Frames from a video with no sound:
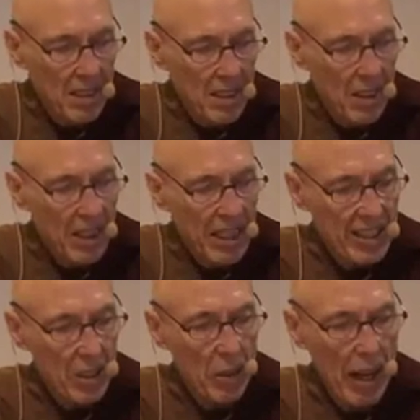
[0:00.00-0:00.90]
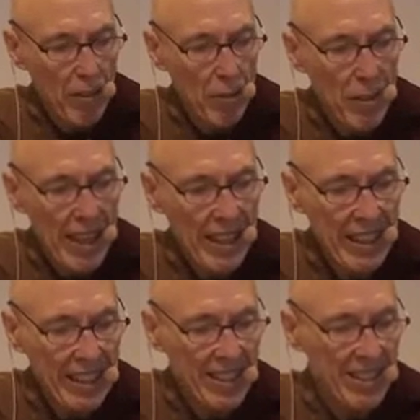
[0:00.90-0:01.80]
Okay, so having made
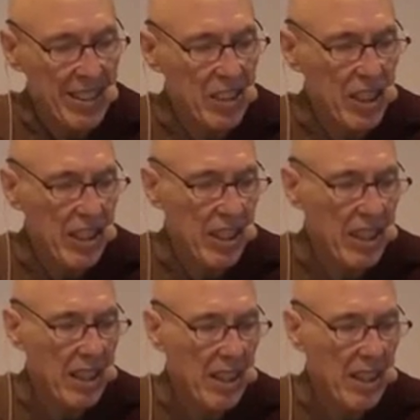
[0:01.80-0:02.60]
that decision,